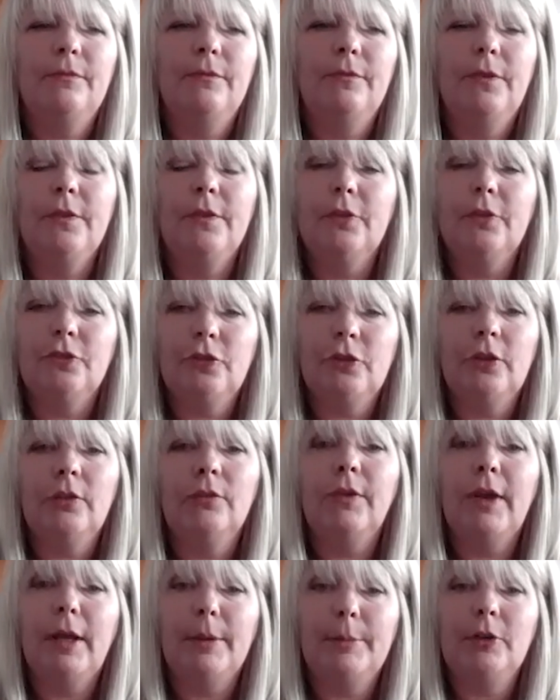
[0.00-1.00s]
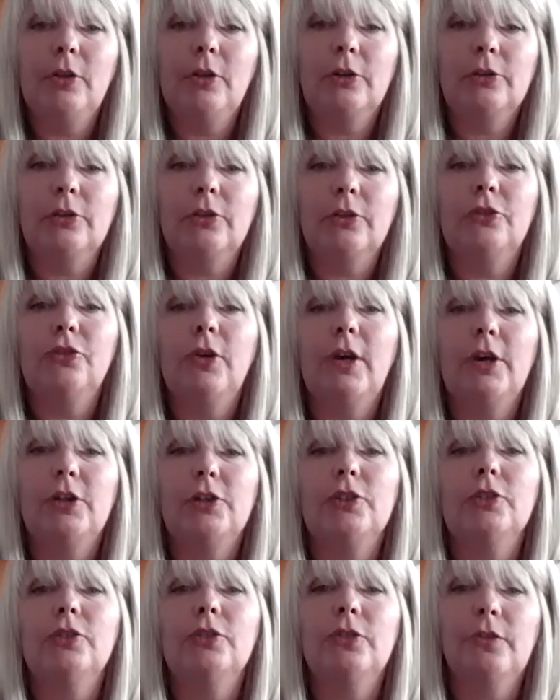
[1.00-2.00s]
physician and family doctor
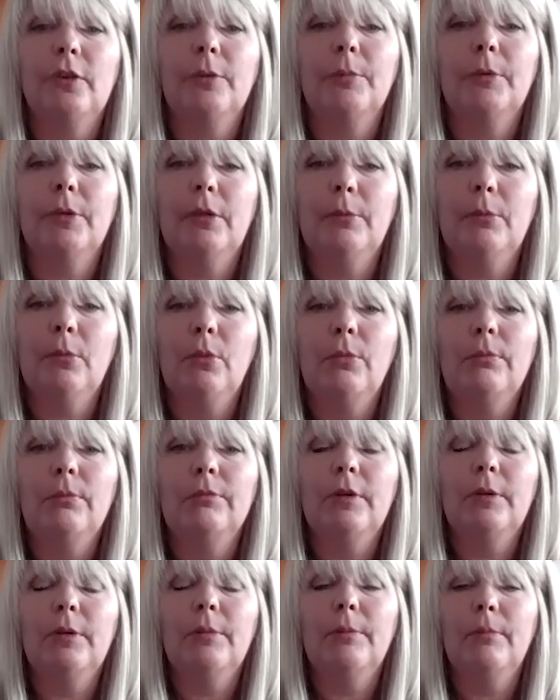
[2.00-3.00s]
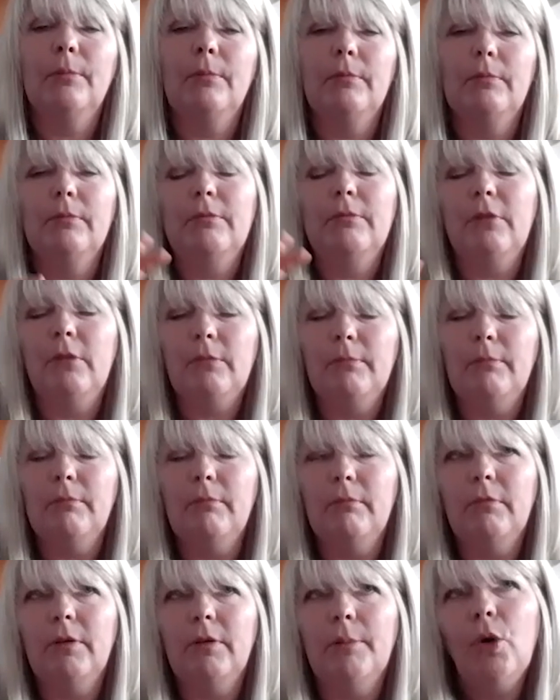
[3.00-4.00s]
attraction to some of the more
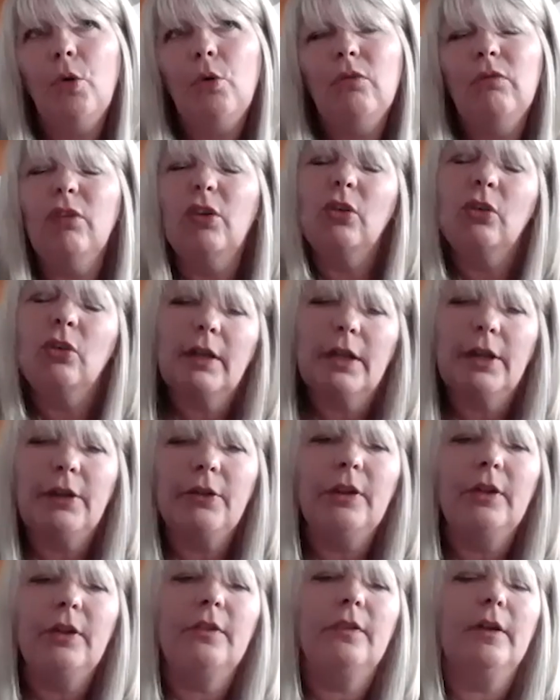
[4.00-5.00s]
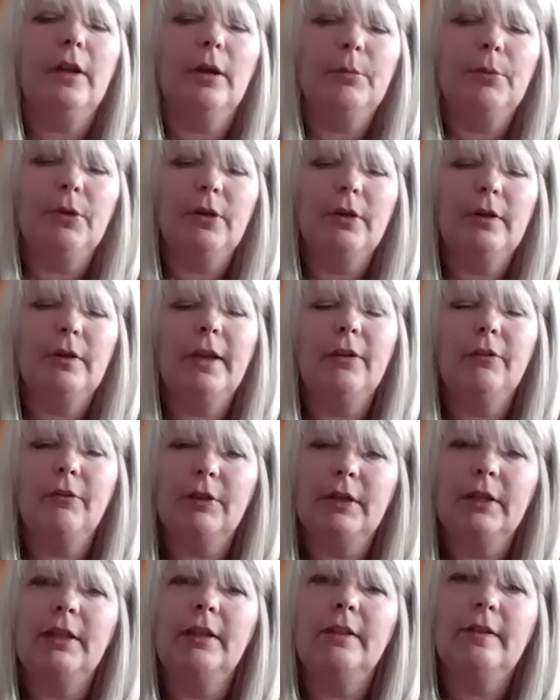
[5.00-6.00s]
remote rural areas in Alberta, and that
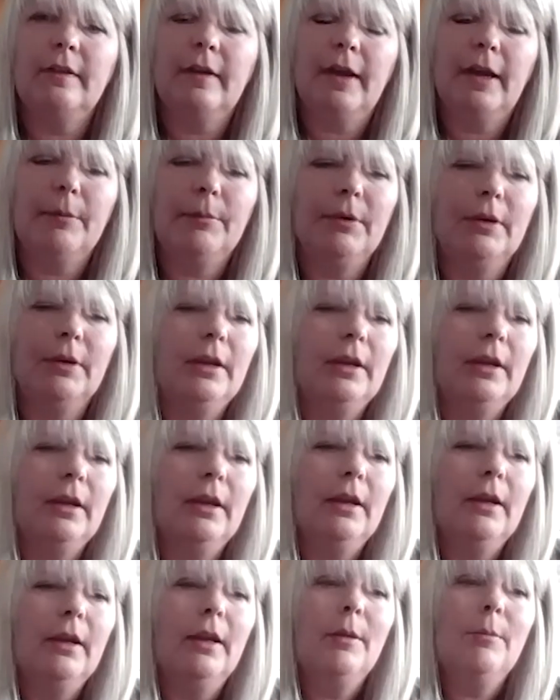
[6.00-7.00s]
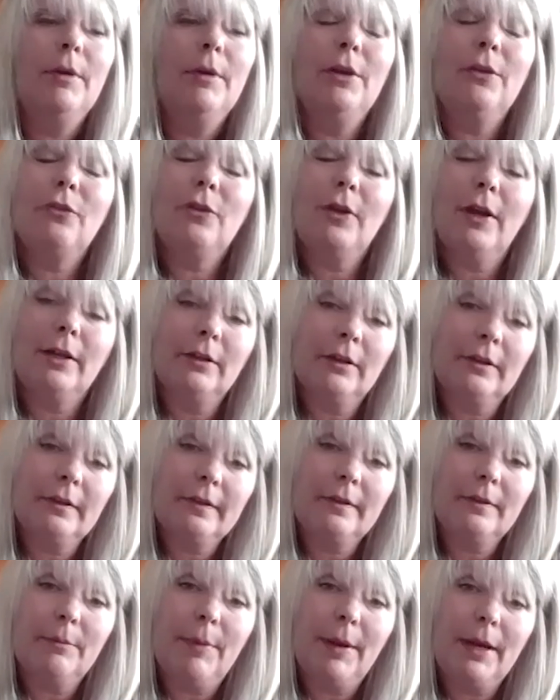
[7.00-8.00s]
really needs to happen. Minister
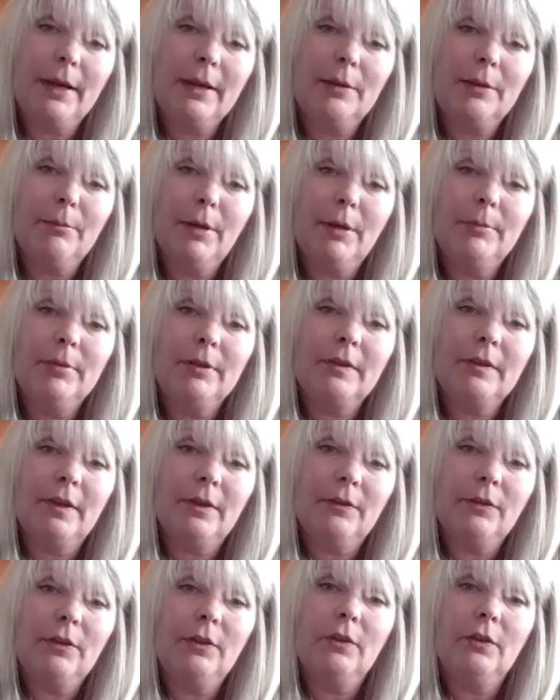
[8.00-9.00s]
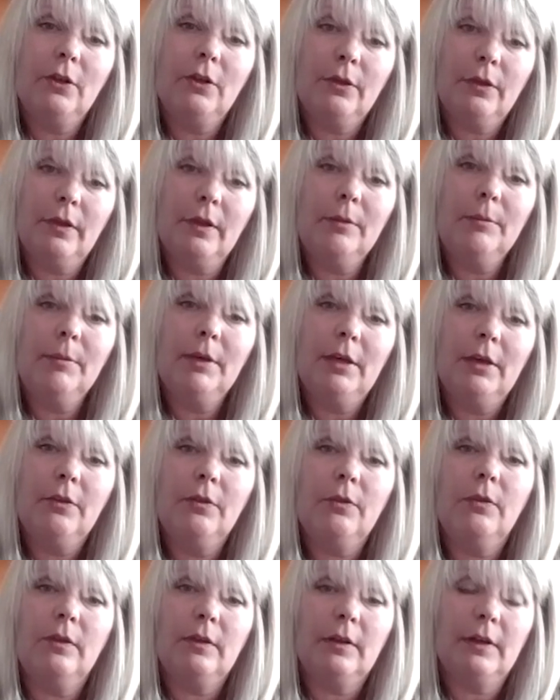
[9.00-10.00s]
Ellis back in public safety is a good thing
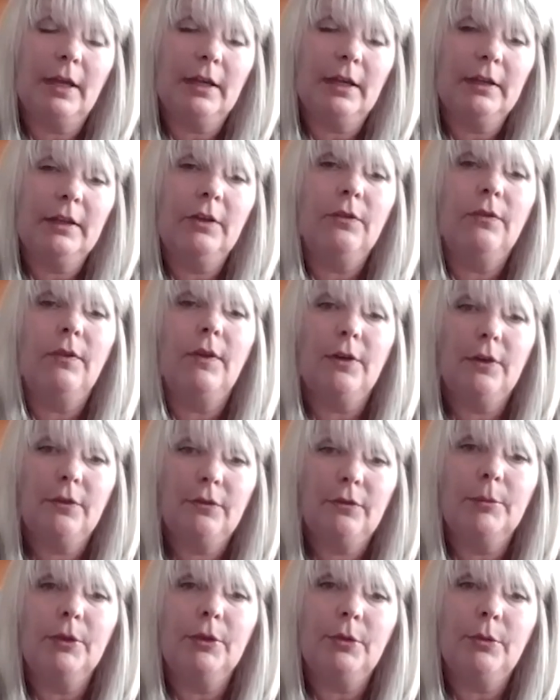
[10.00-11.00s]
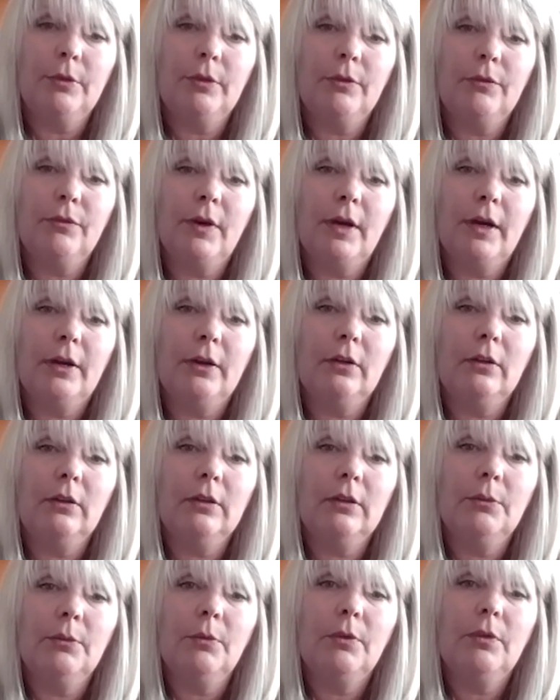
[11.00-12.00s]
because, again, he's very familiar with the file.
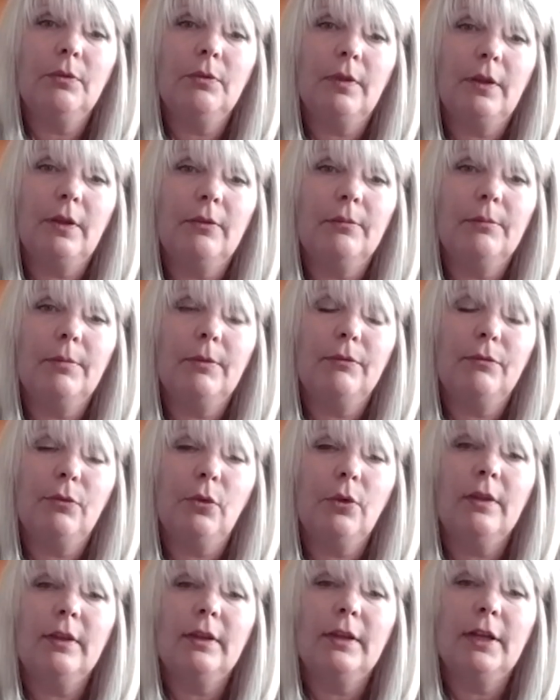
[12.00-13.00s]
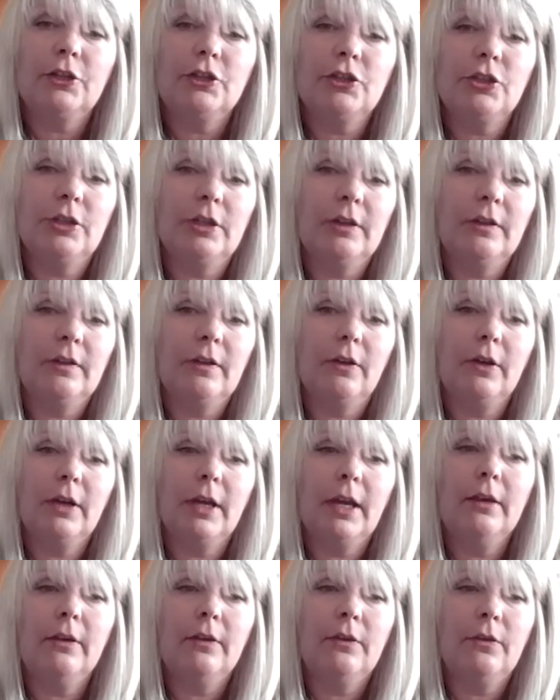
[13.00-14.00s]
He was there before the election, and he's there
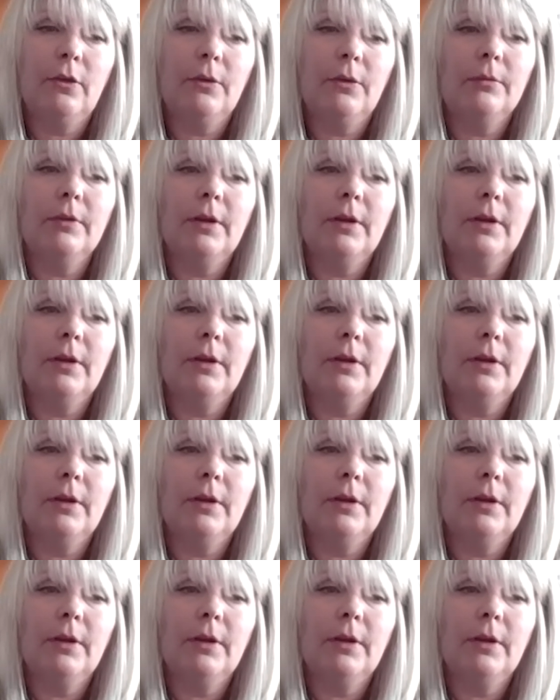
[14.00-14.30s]
again, so